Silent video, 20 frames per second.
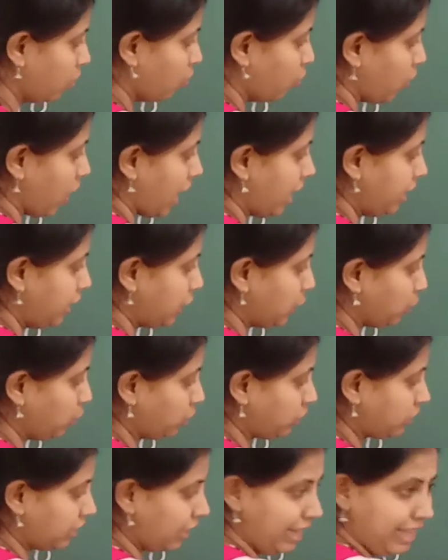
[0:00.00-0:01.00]
1,
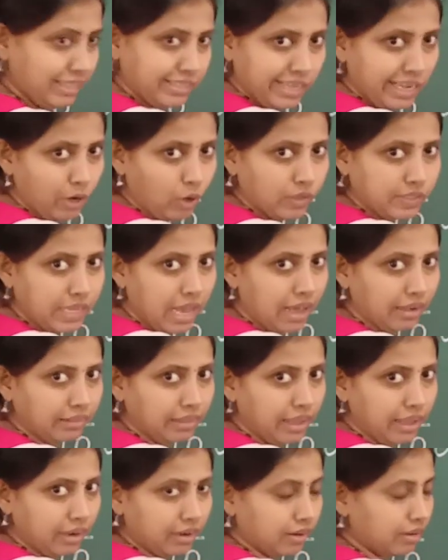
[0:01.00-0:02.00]
2, 3 zeros are
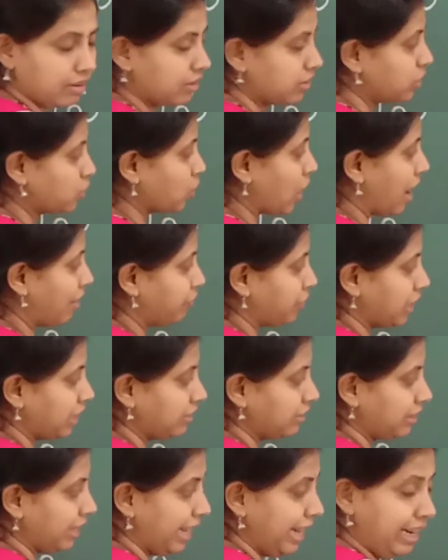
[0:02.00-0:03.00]
there. So after
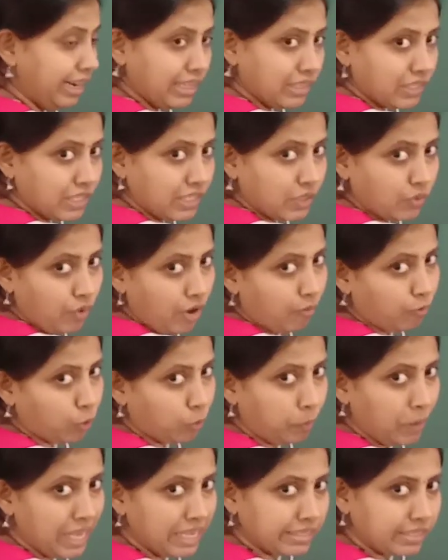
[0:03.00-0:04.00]
3 digits we have
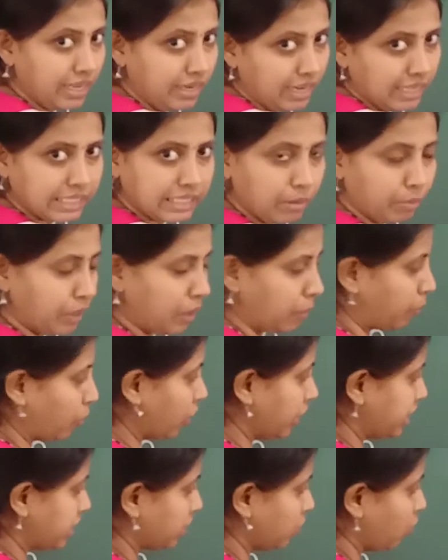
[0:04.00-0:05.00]
to place the decimal
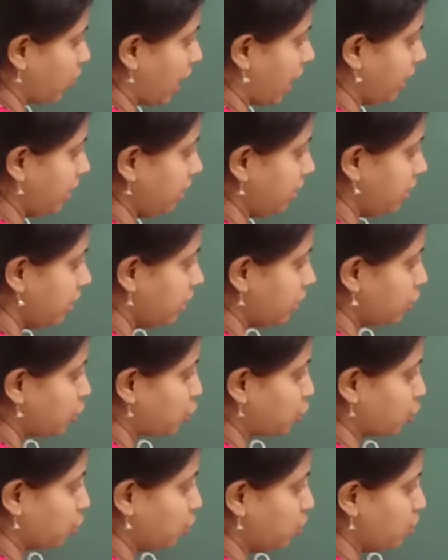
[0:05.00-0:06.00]
point. 1,
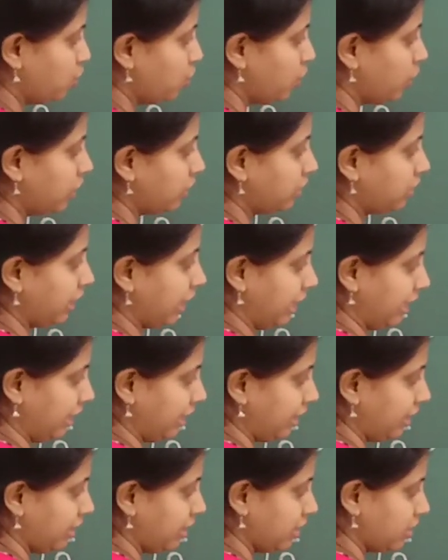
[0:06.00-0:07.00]
2,
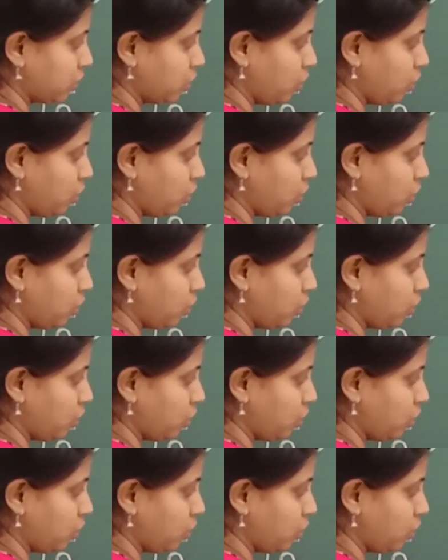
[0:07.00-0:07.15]
3.